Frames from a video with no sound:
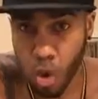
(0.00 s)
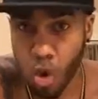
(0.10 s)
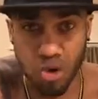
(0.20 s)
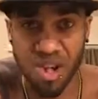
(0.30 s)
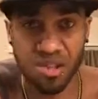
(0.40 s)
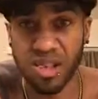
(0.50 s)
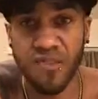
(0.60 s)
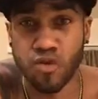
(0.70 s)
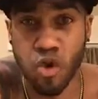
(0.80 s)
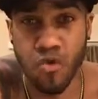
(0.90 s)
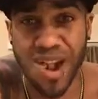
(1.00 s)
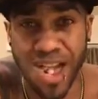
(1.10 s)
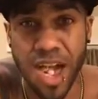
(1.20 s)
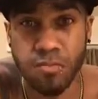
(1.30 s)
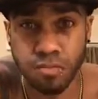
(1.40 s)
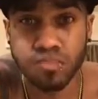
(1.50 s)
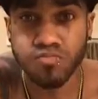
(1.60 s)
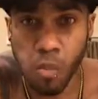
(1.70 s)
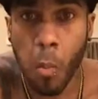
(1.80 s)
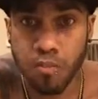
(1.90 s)
or like a left or a right hand,
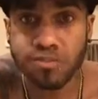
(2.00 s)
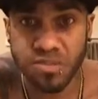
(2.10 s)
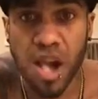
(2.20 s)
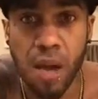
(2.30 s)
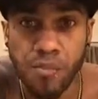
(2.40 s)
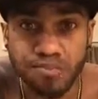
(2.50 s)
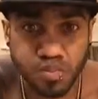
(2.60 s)
yeah.